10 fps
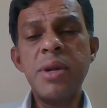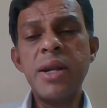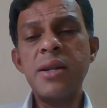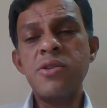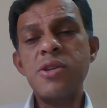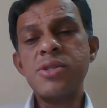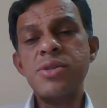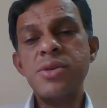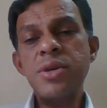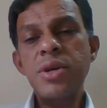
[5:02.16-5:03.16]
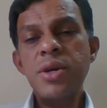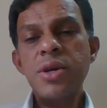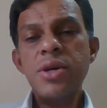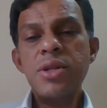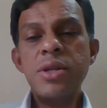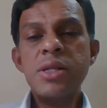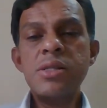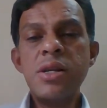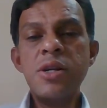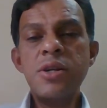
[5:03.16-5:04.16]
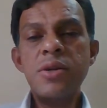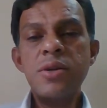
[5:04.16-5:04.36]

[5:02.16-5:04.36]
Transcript: predict also the result